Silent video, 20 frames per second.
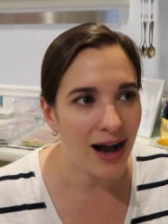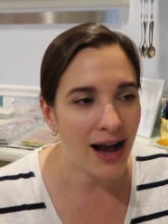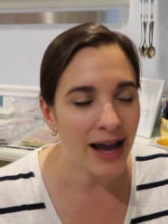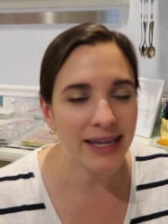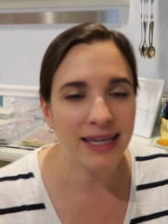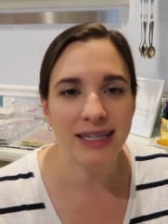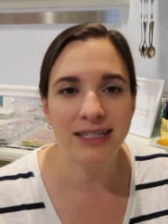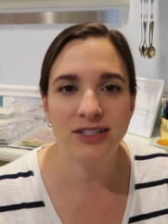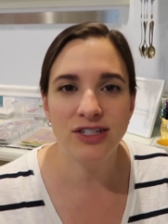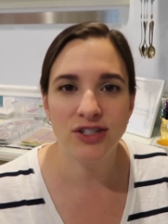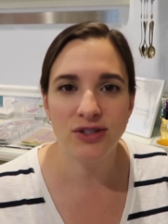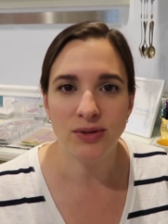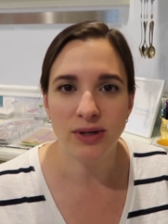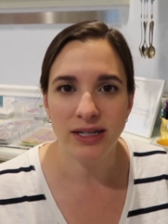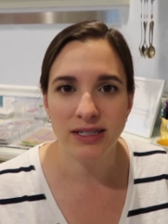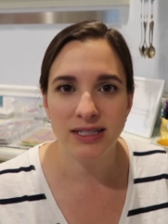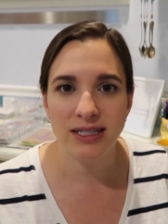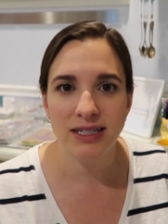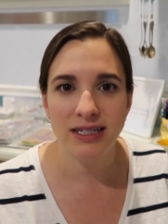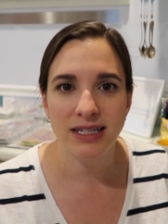I can do
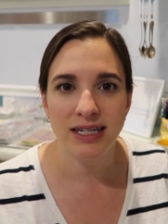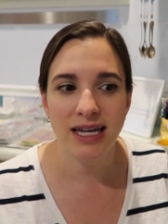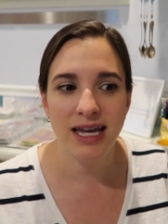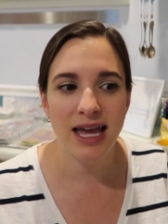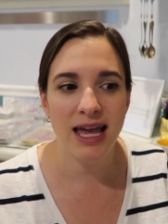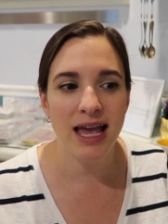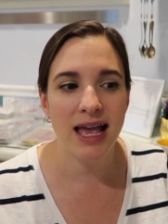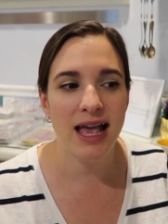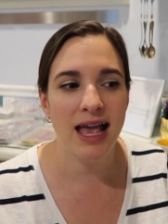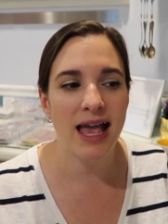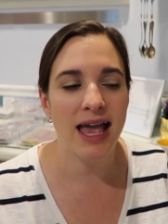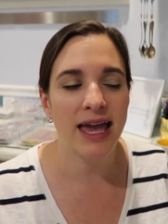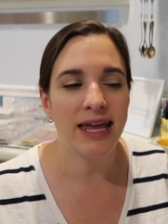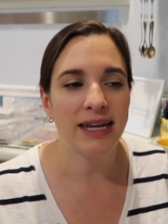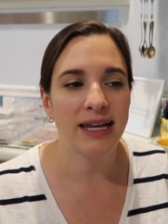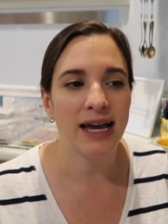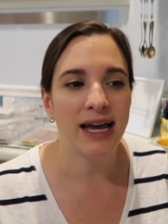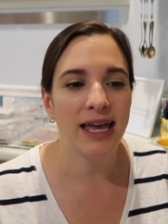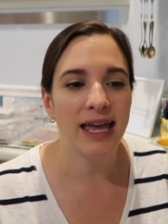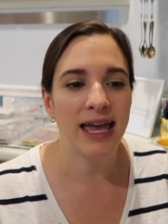it,
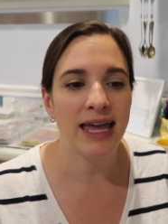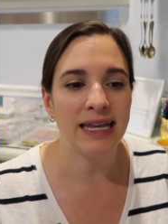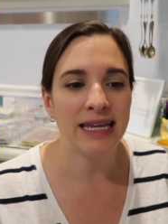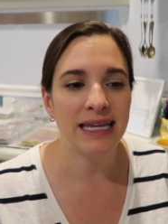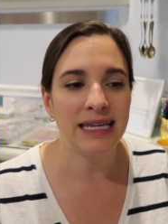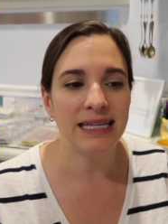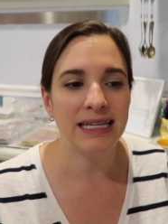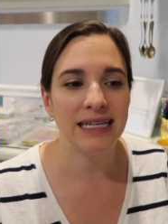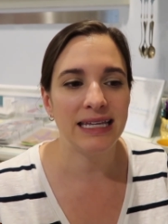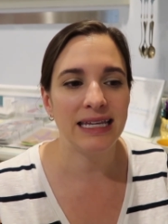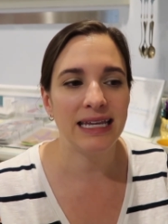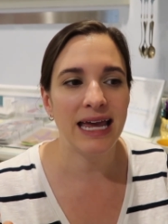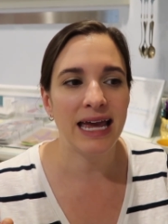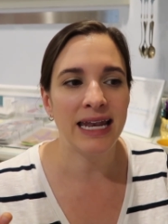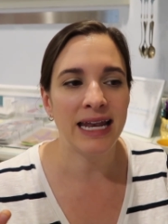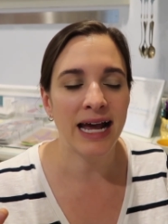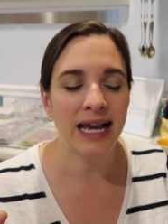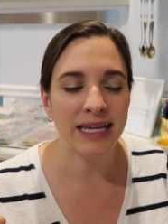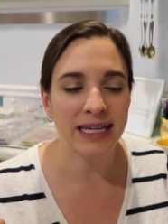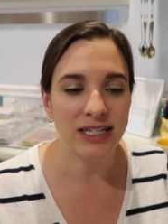and I, and it,
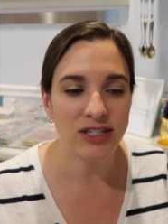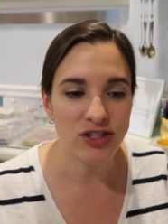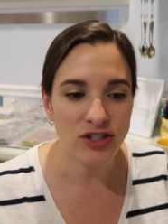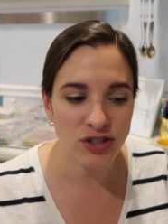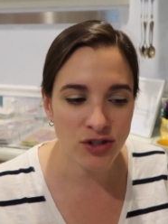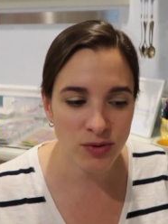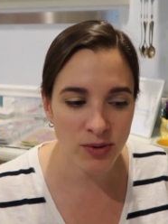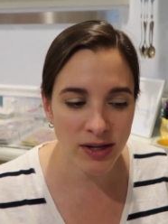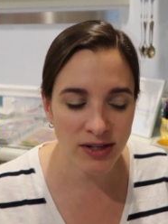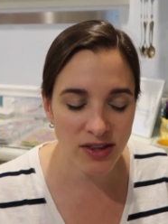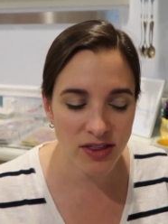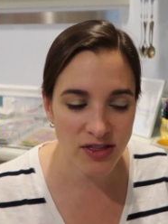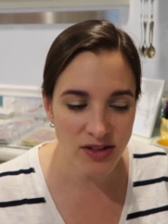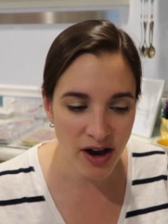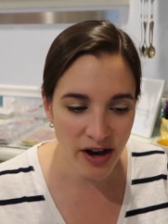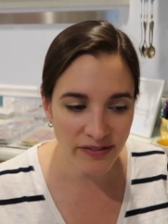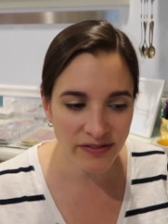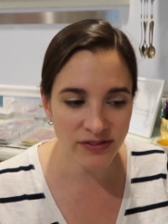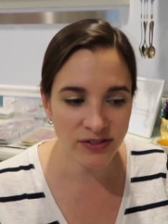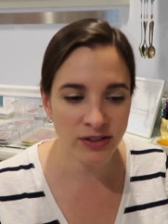And I can do it
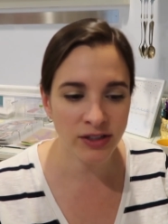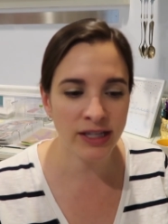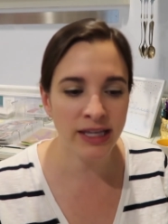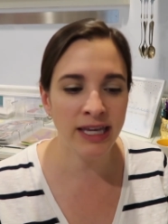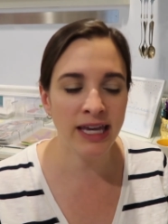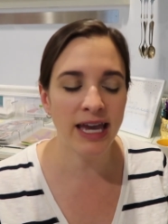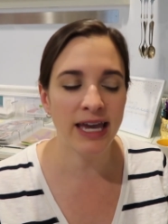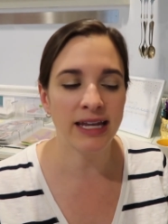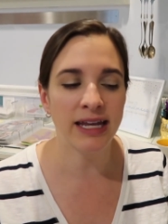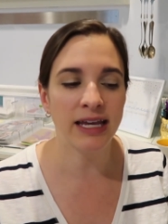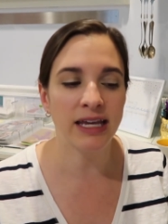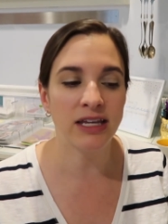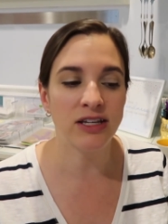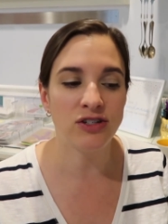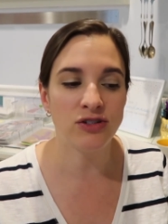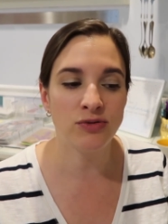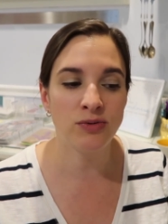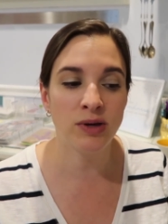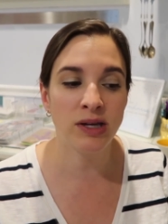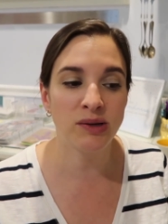thoughtfully, and I
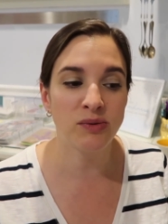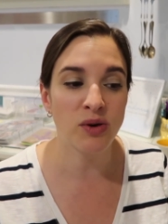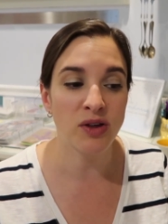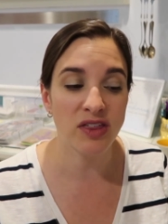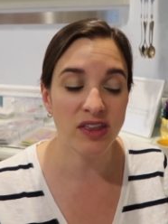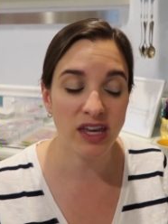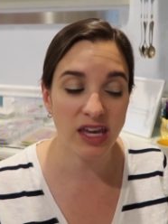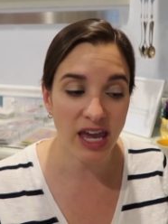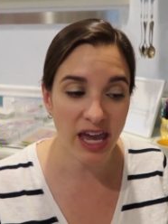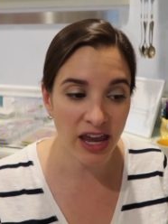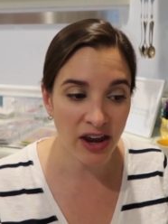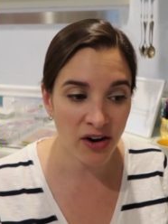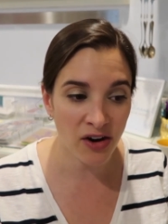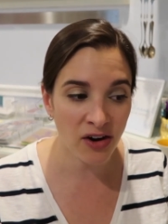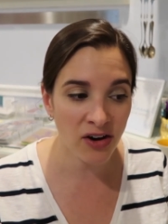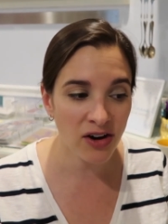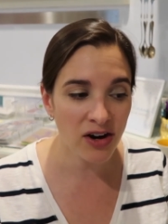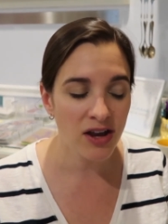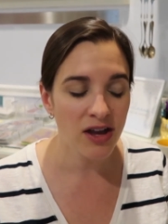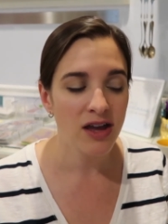can do it with
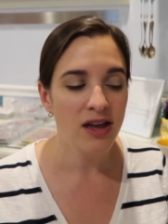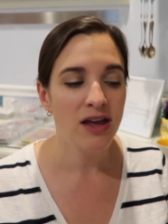care,